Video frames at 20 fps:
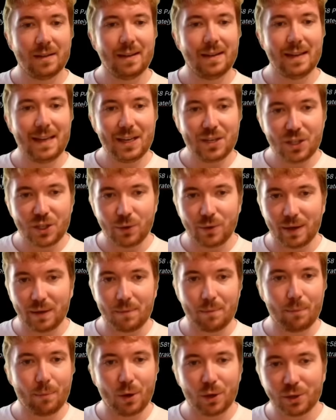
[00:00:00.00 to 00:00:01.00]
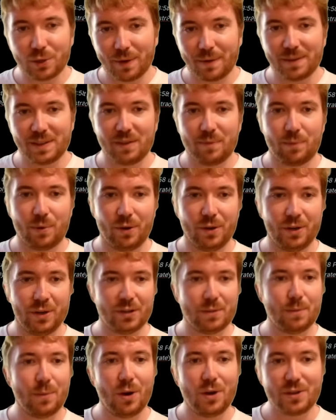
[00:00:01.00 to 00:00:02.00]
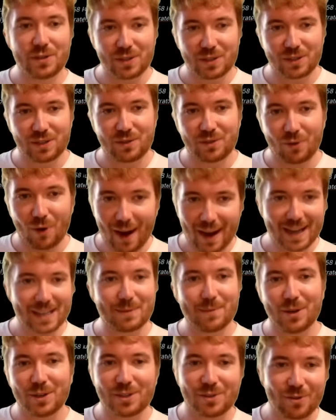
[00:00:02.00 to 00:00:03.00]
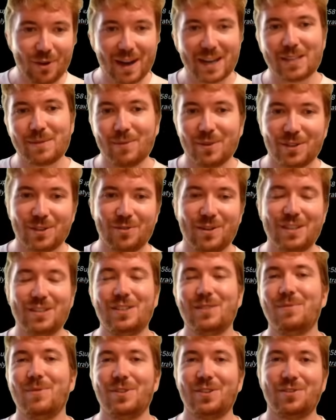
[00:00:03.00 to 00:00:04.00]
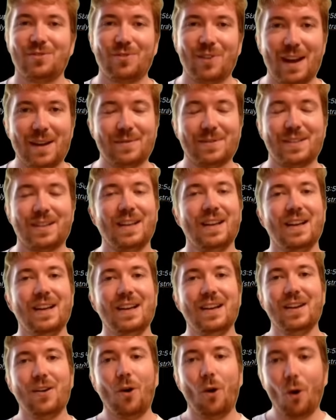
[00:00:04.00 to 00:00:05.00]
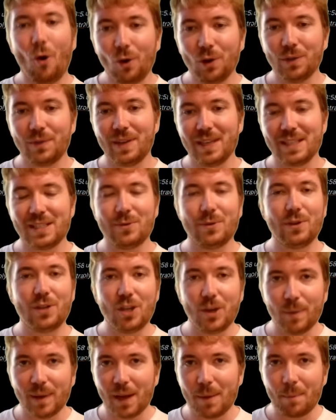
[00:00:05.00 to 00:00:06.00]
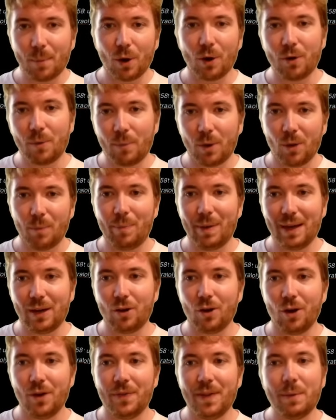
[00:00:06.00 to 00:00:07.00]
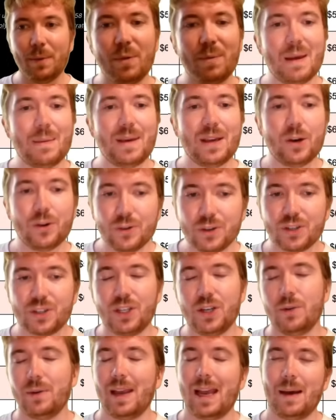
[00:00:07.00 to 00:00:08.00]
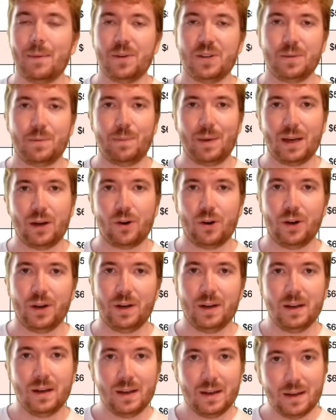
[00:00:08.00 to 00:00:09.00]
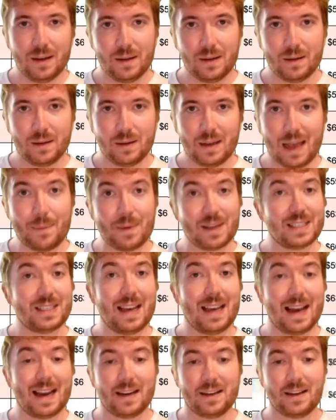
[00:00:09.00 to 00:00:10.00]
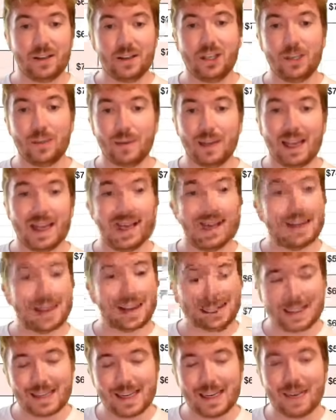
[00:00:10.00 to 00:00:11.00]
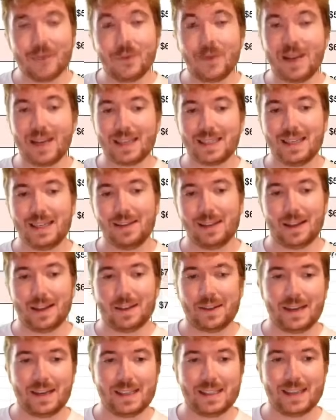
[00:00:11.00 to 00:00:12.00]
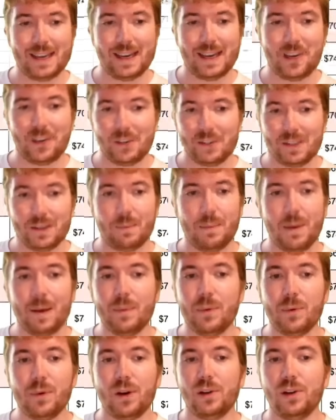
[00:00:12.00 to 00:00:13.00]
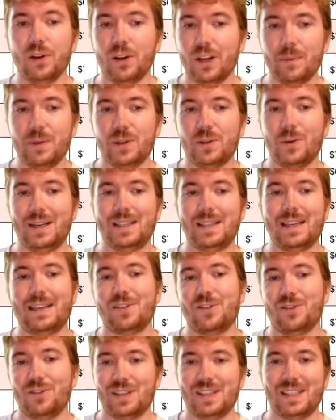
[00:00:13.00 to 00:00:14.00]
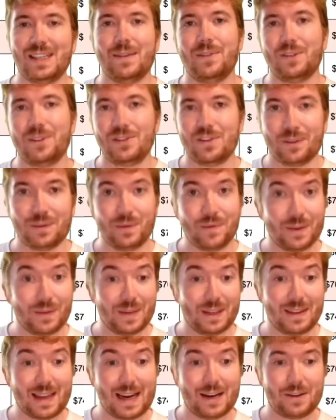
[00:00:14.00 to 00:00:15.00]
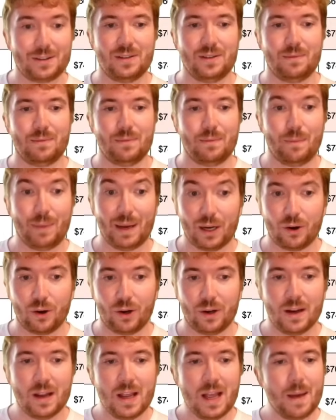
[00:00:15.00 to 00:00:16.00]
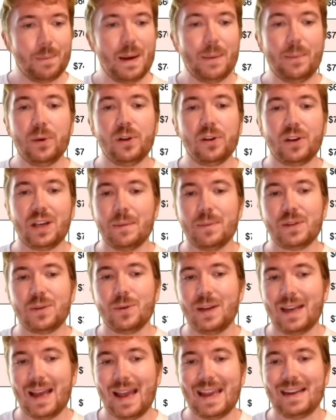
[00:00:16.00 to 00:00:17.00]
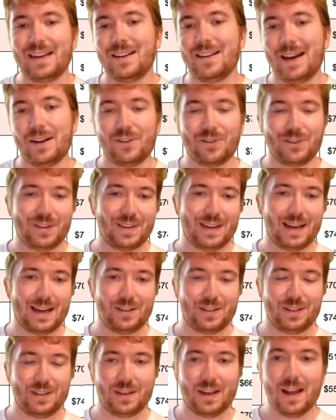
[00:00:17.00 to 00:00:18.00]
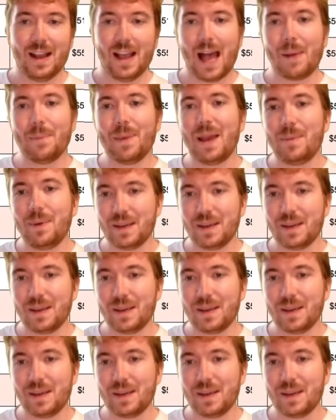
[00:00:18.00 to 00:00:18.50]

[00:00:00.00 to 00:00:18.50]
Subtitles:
issuing more derivative products, more strides, more strikes, more stretches, more stripes, all of this to accumulate more and more Bitcoin, then be undershooting how much Bitcoin MSTR can accumulate. And like I said, if we are seeing lengthening cycles, then maybe we're not looking between 600 and 750,000 Bitcoin. Maybe we're looking between 8 and 900,000. And maybe